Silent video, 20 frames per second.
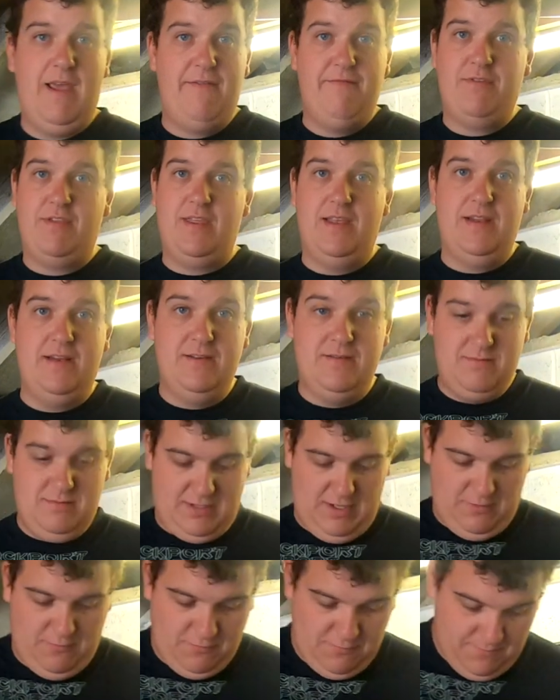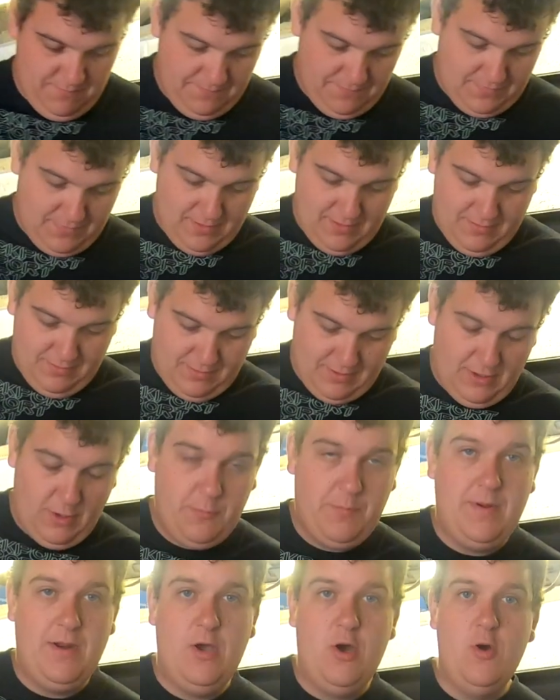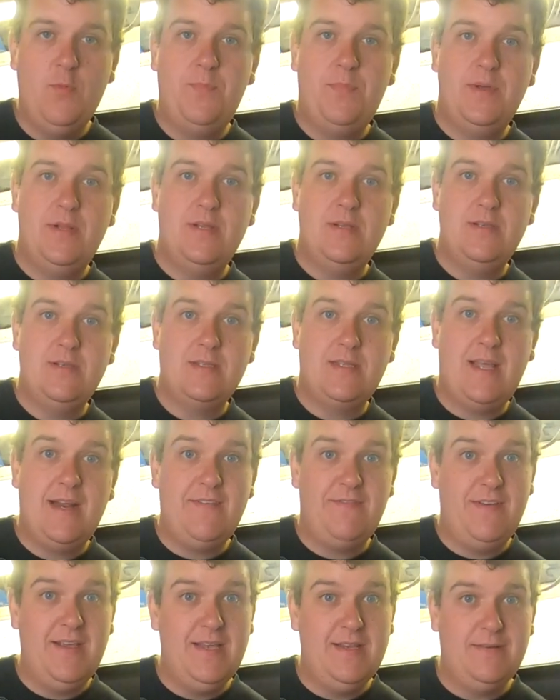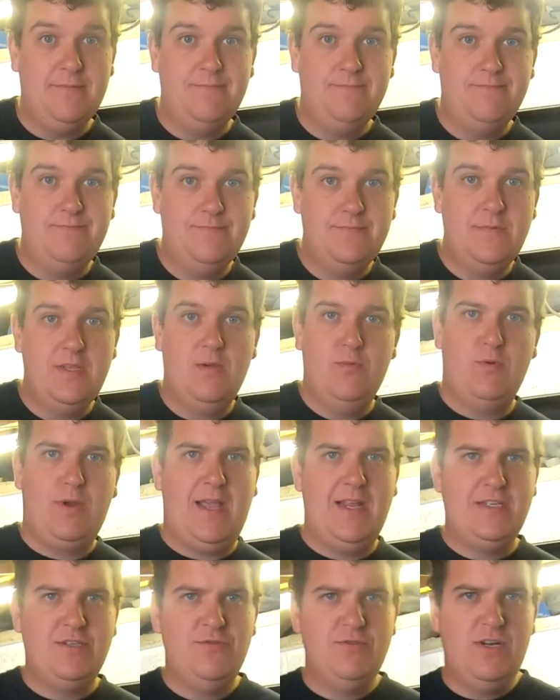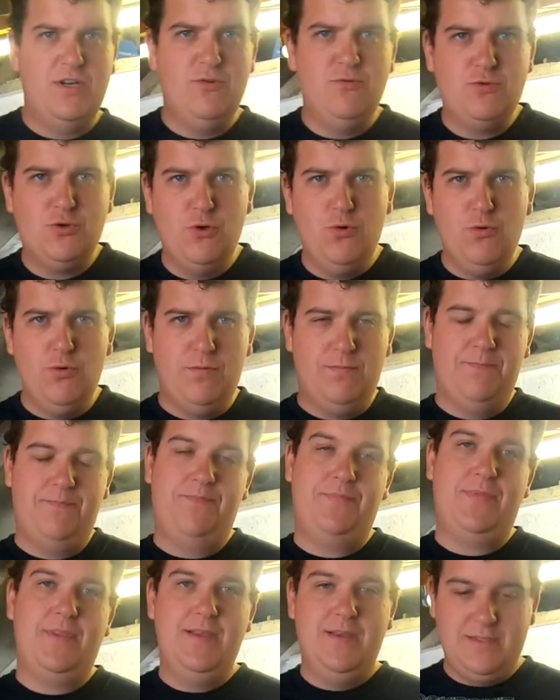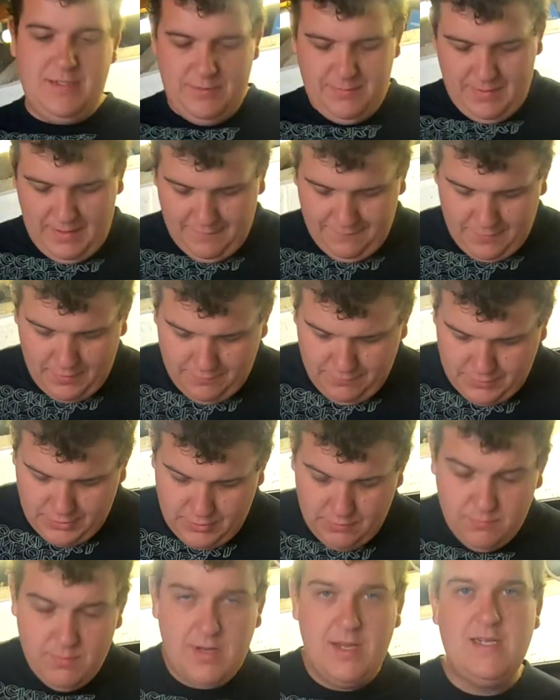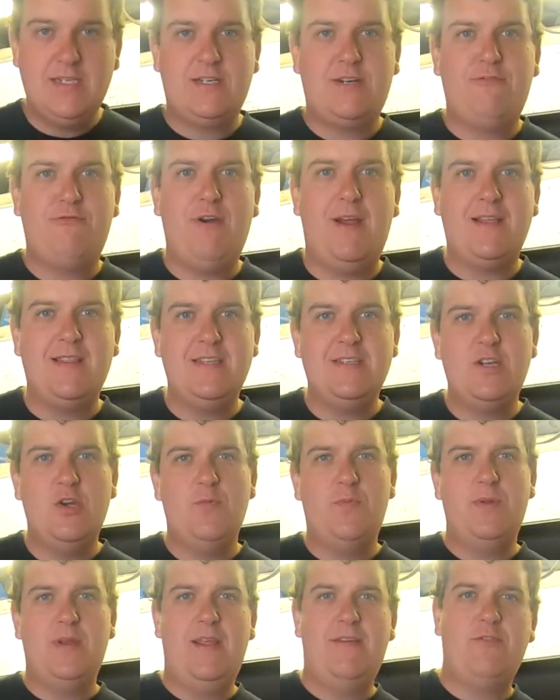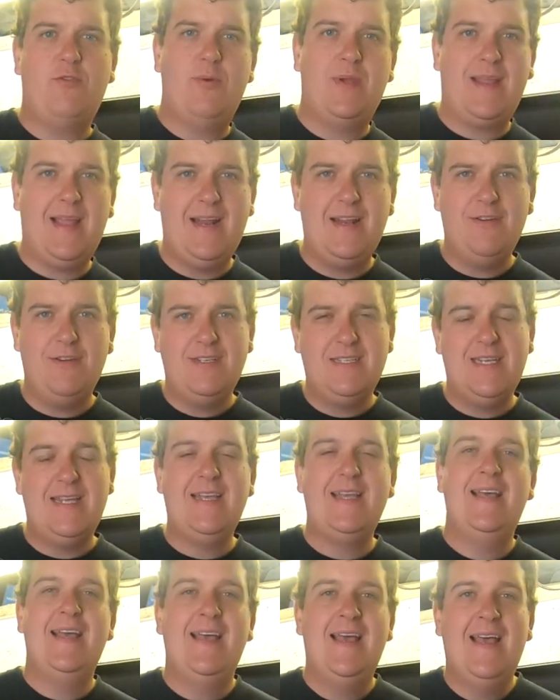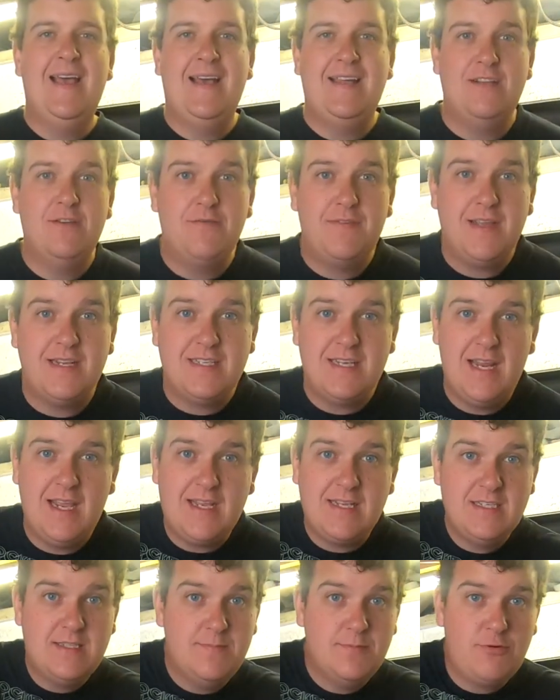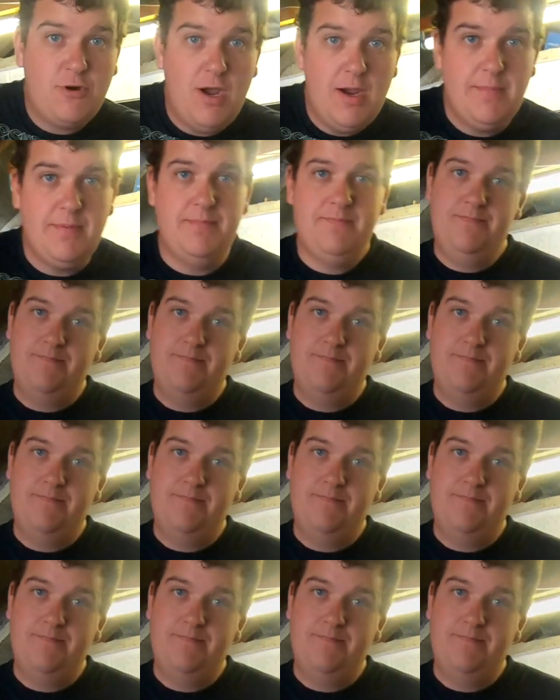everything, so you can open it up and get it fitted. We'll get to use a new tool. So without further ado, let's crack this open and have a quick gander at it. Don't forget to like and subscribe.